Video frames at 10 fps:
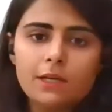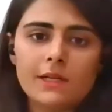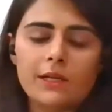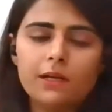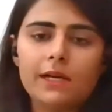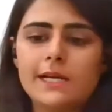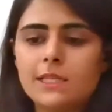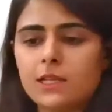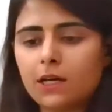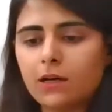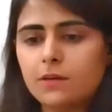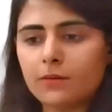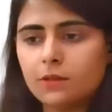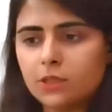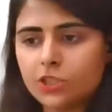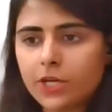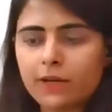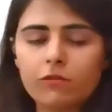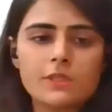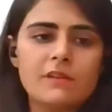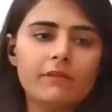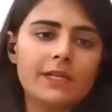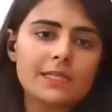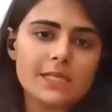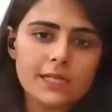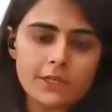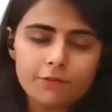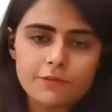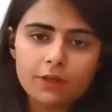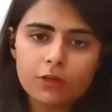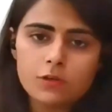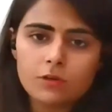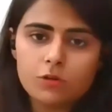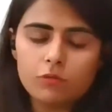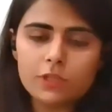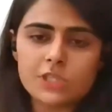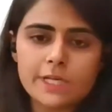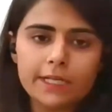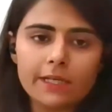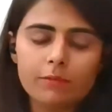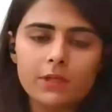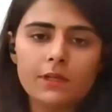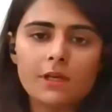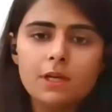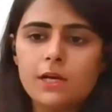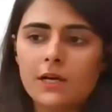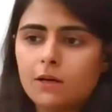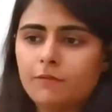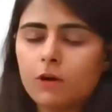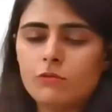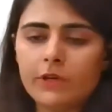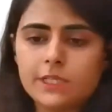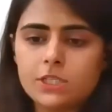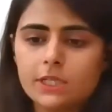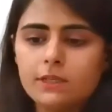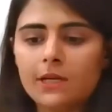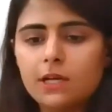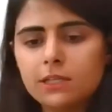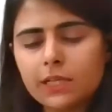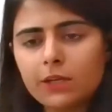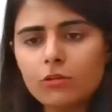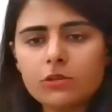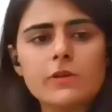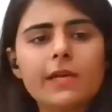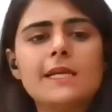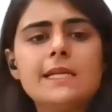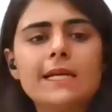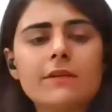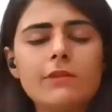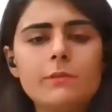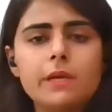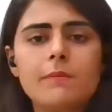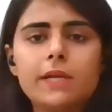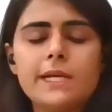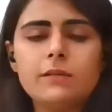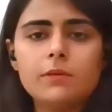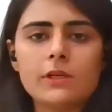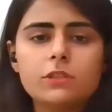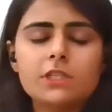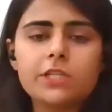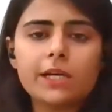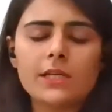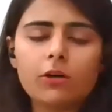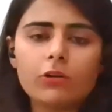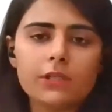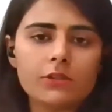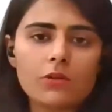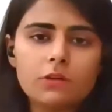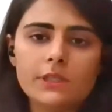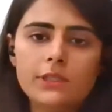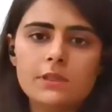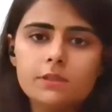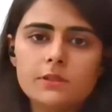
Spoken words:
and the check was given as a gift to a charitable foundation, then also NI Act will be applied because the check got dishonored.